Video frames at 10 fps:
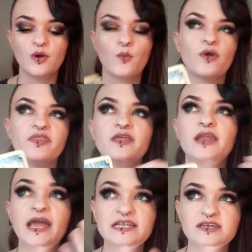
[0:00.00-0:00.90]
When the
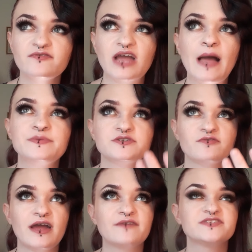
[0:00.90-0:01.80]
Knight of Cups
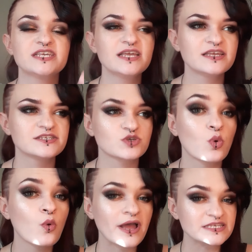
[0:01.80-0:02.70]
arrives, he is
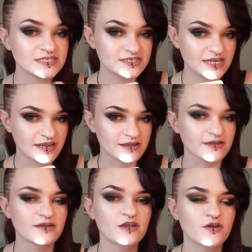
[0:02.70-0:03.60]

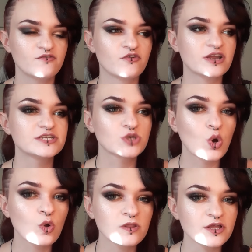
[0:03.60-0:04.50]
questing for his
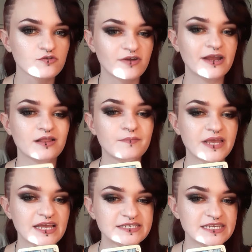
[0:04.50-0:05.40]
holy grail, and
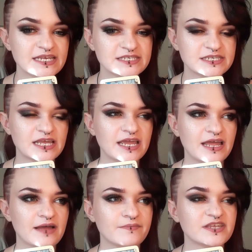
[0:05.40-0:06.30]
because he is
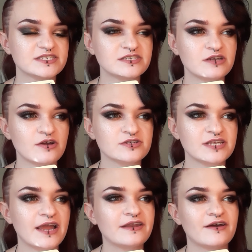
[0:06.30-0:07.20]
the star
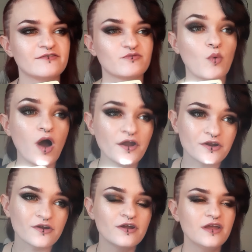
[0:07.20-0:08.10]
sign of
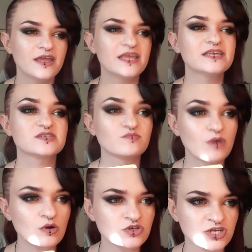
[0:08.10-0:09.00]
water, he is
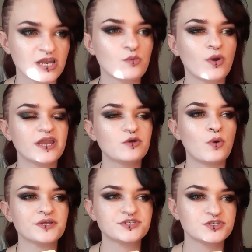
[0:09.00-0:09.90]
emotion, and when he
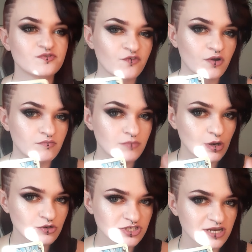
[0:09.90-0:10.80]
quests for
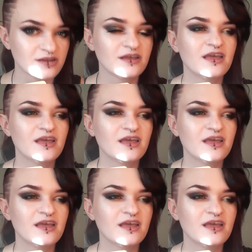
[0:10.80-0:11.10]
emotion,